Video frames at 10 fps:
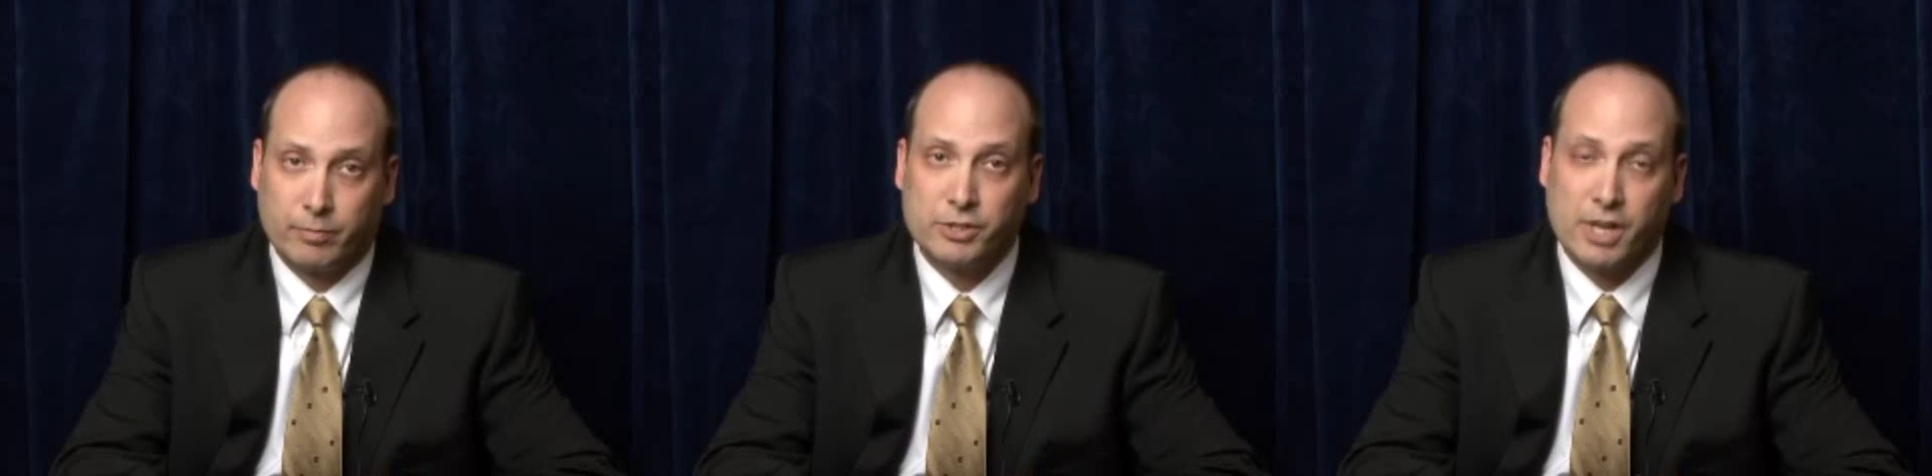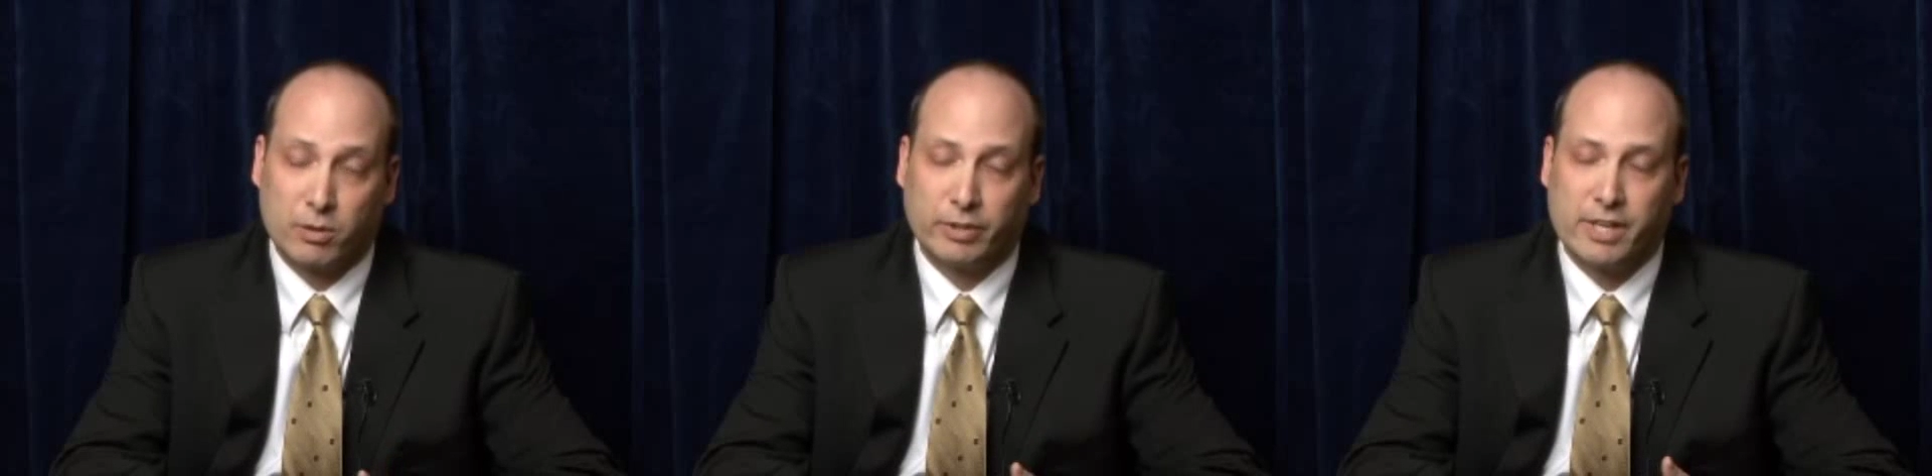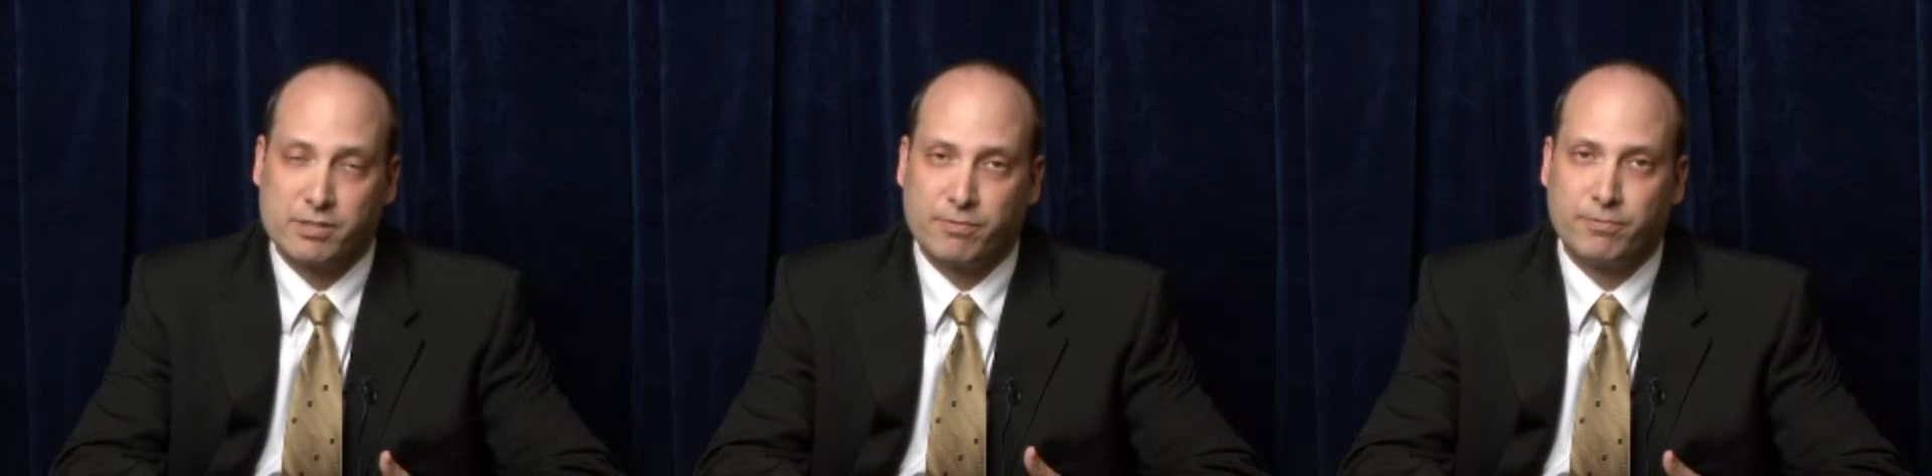Generally,
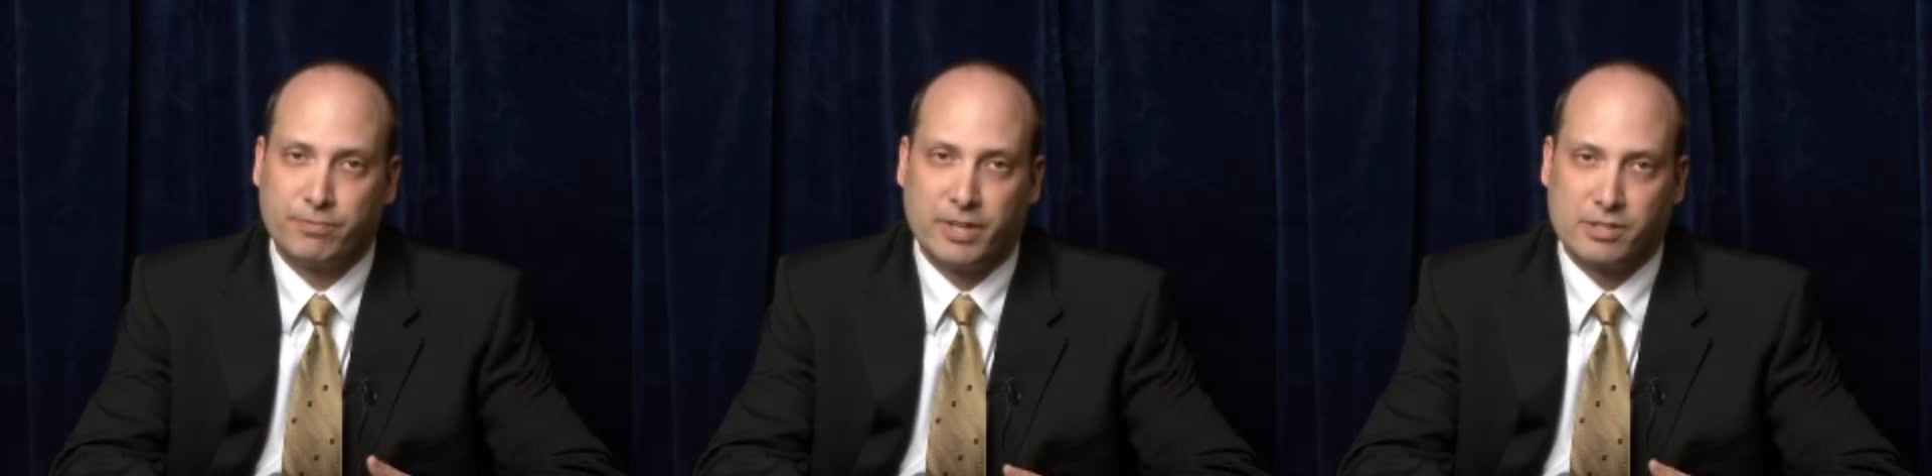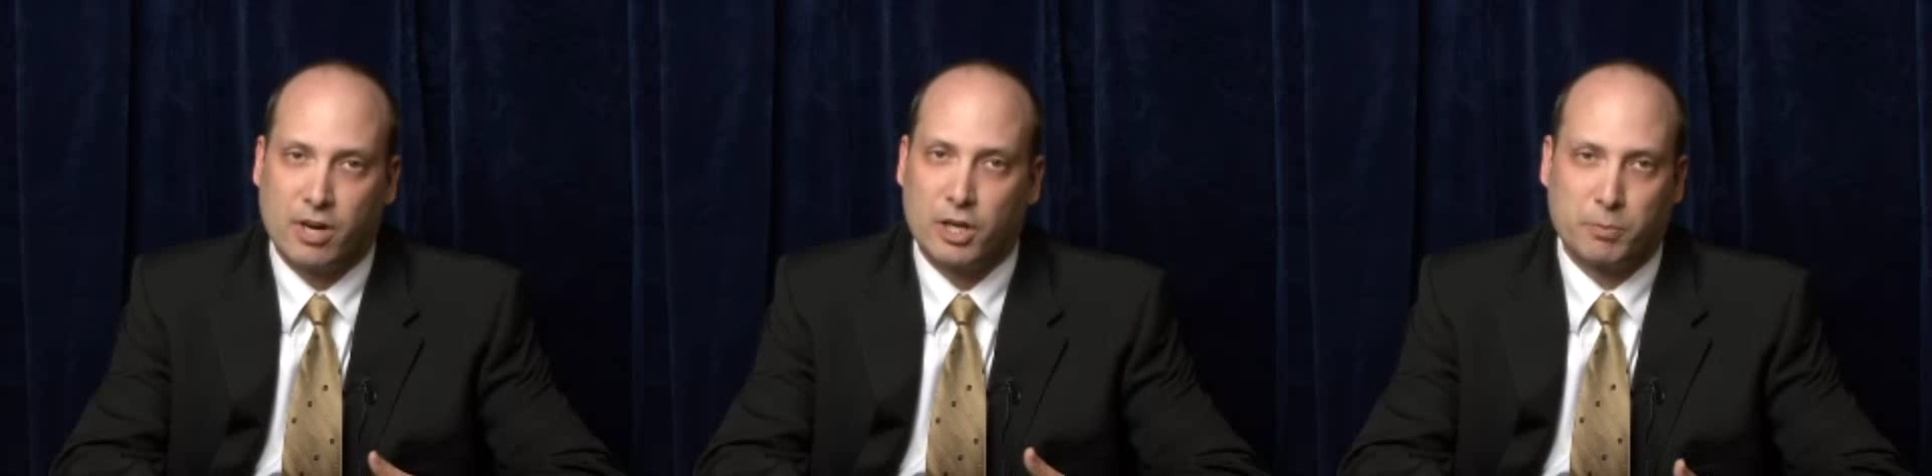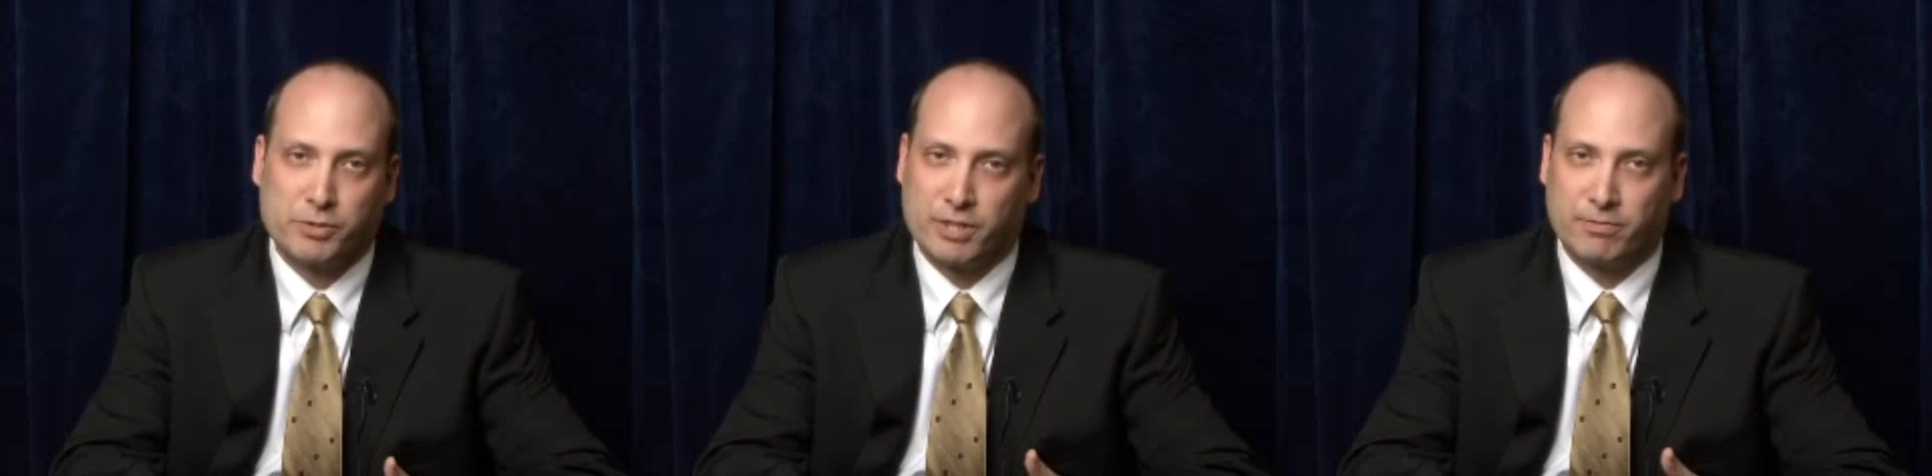it's
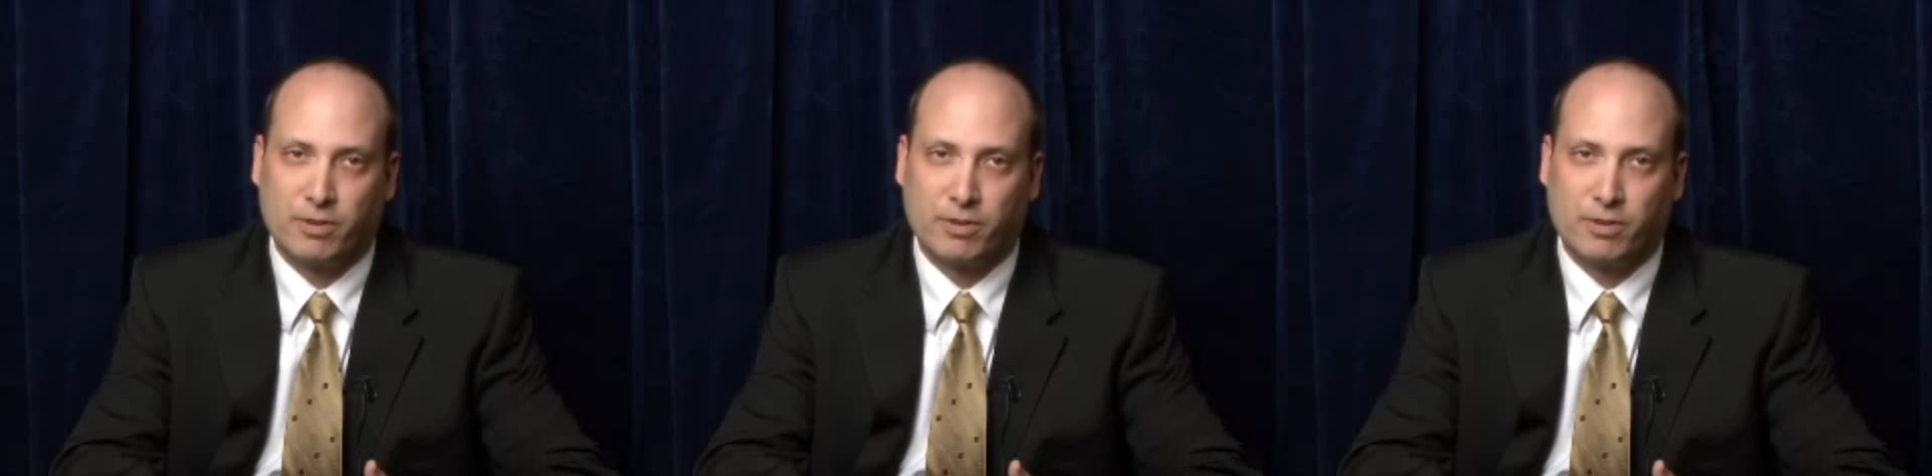100%